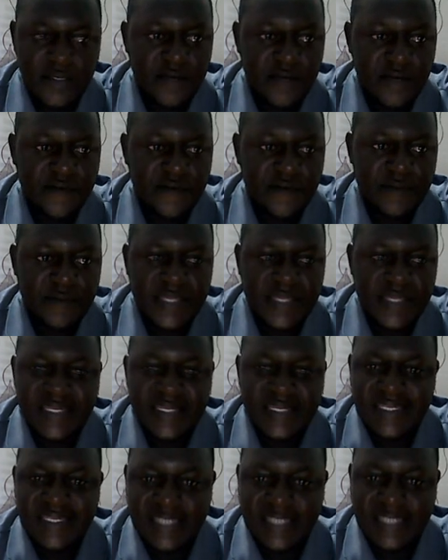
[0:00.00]
from the
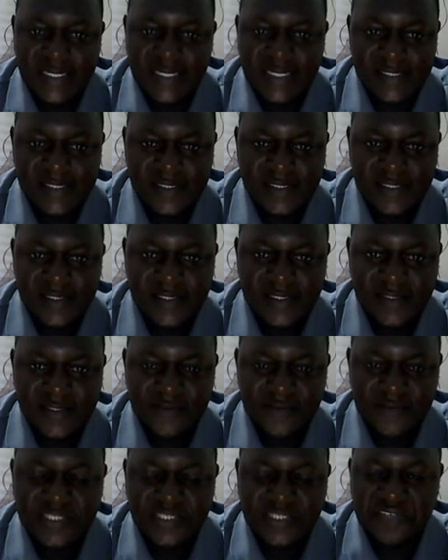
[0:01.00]
dangers,
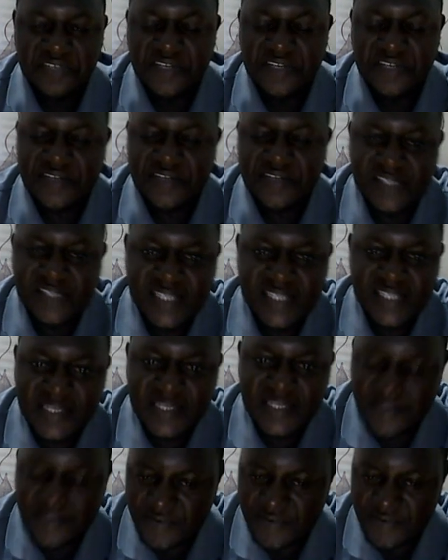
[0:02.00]
which are already on slide
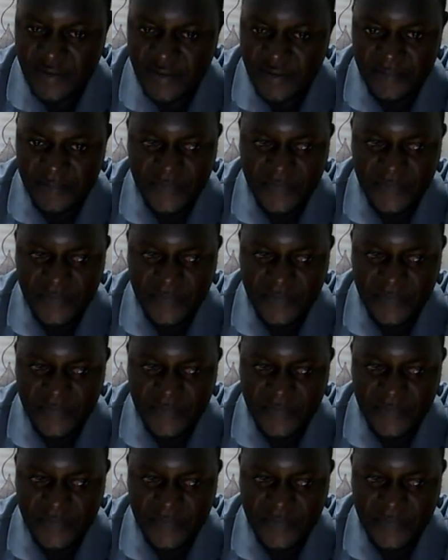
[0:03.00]
3.